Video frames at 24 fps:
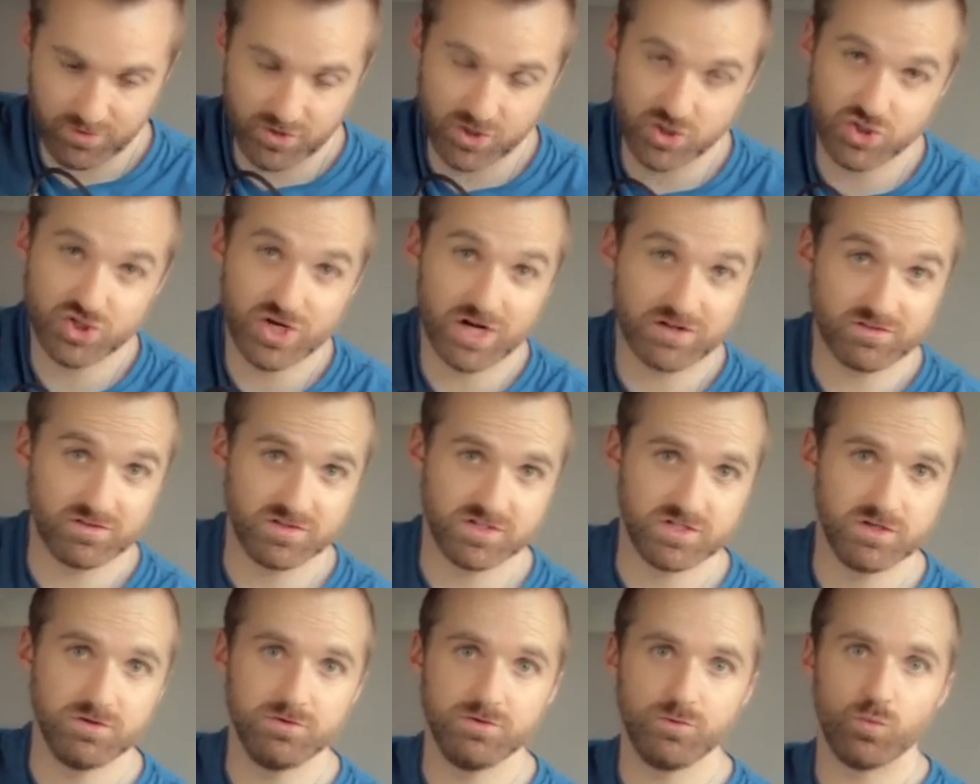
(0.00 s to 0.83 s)
I'm going to check
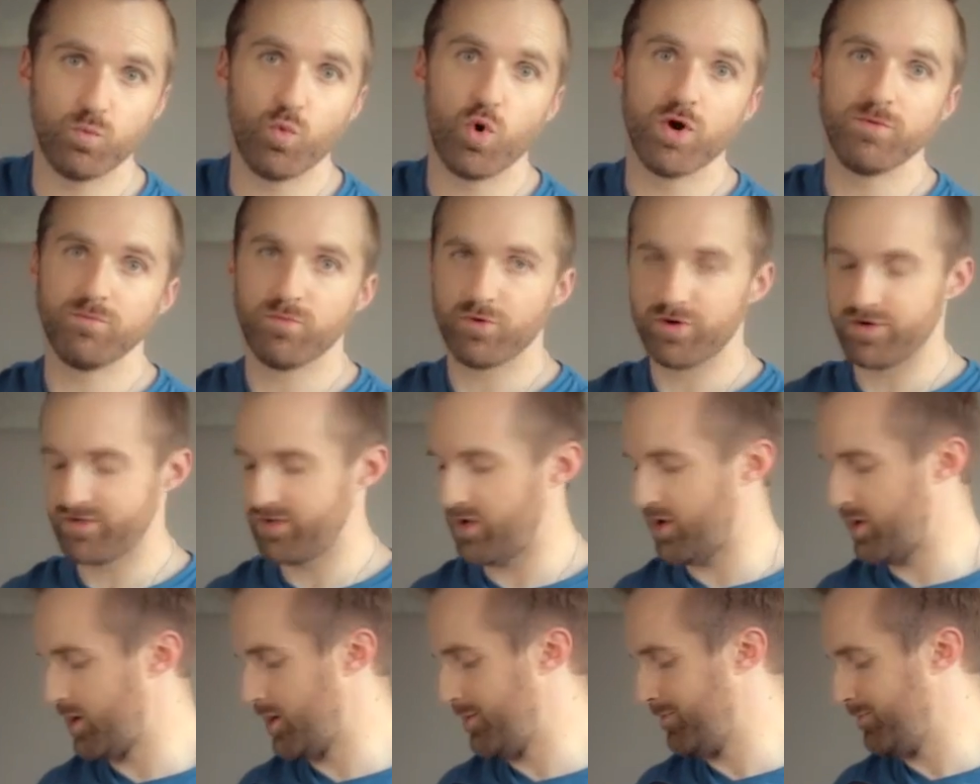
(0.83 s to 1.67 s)
the tune one more
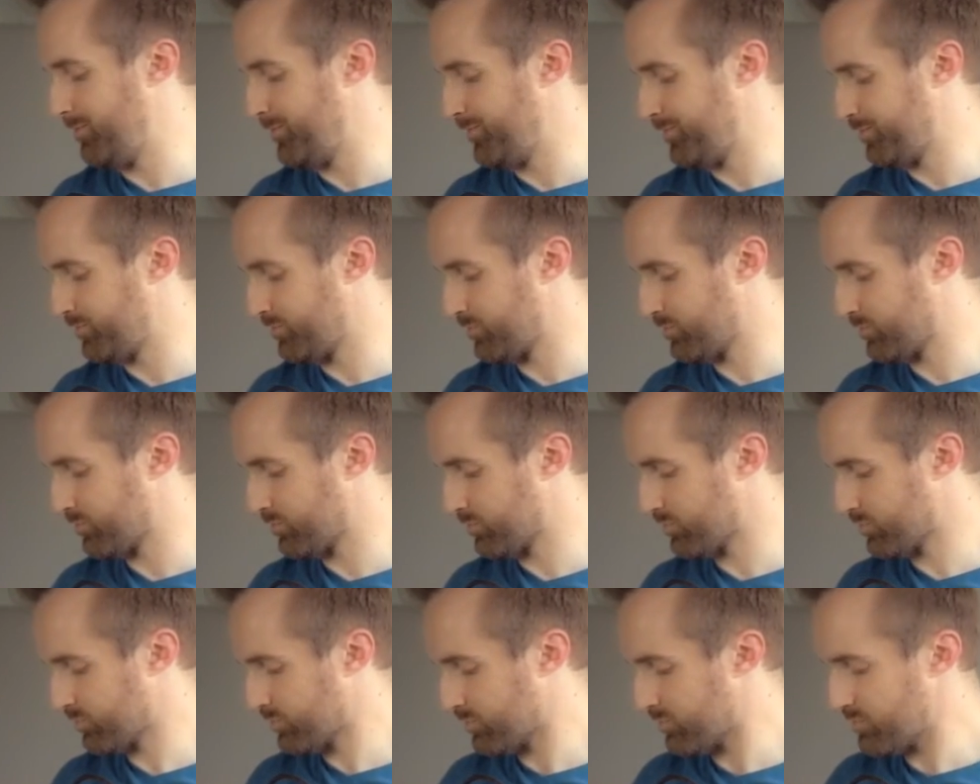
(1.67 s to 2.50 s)
time
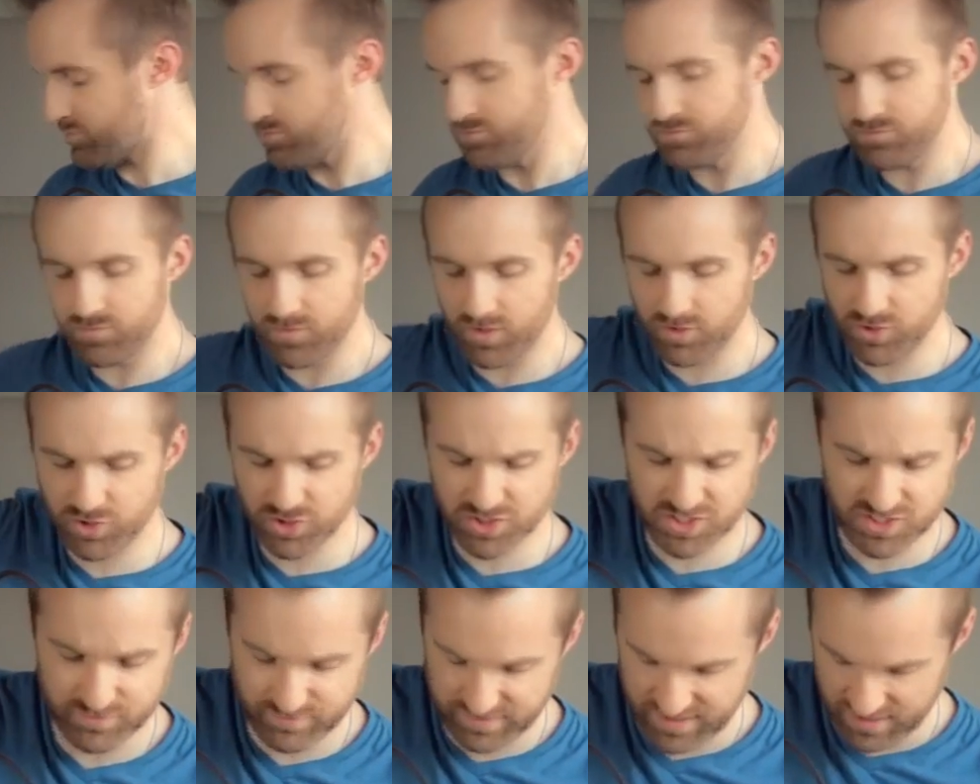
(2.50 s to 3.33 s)

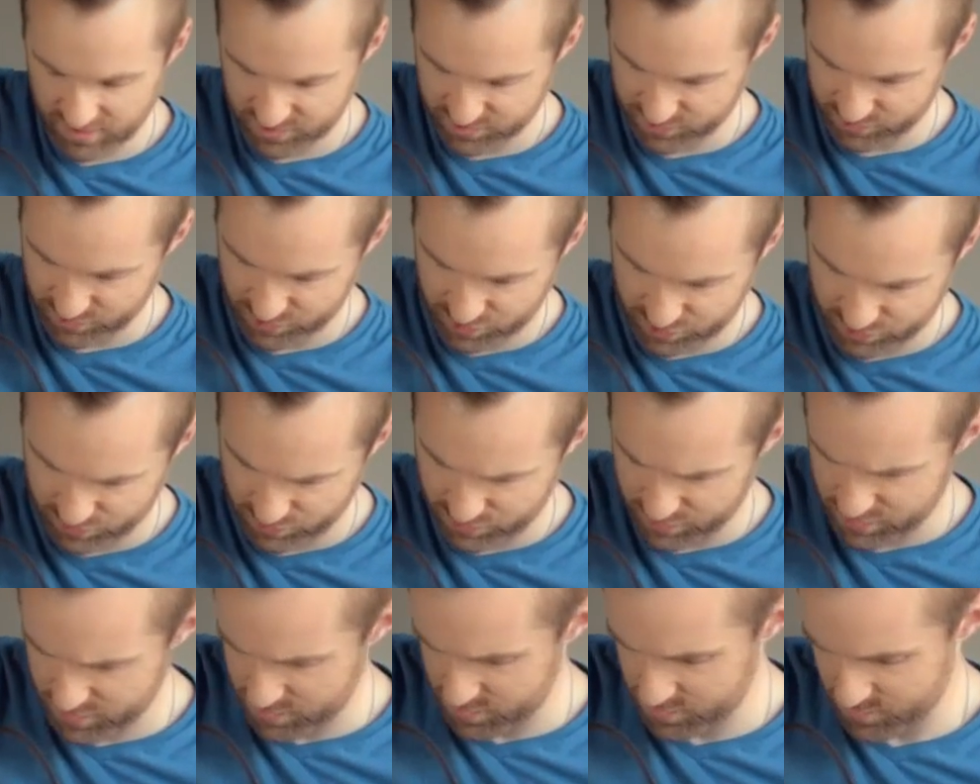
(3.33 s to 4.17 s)
just to be extra
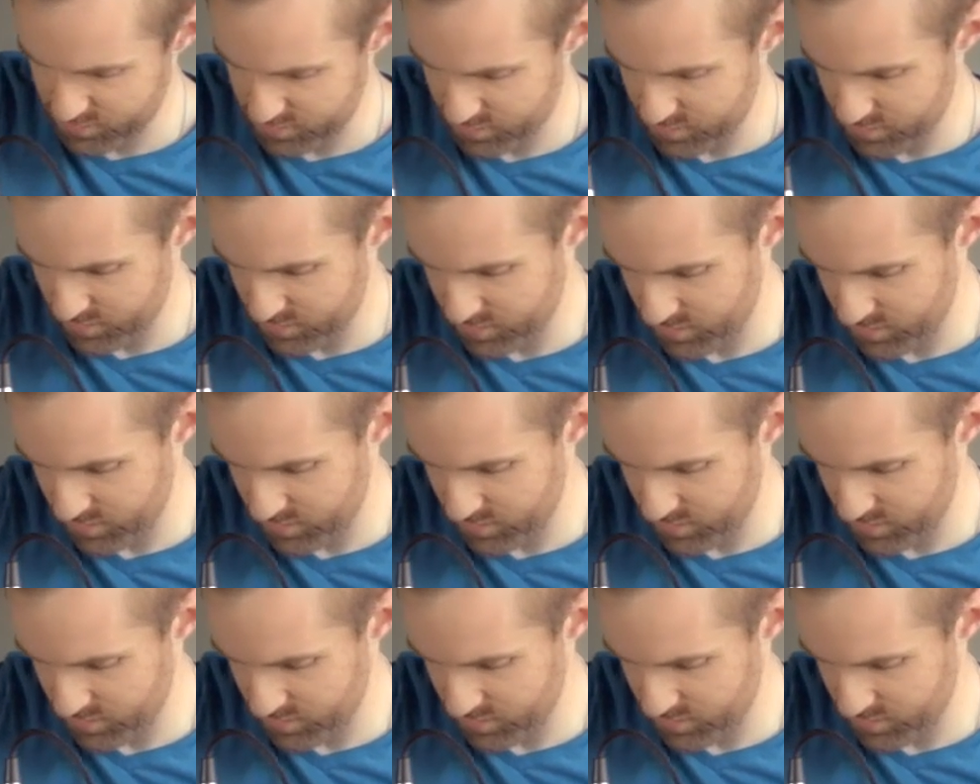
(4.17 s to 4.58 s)
sure.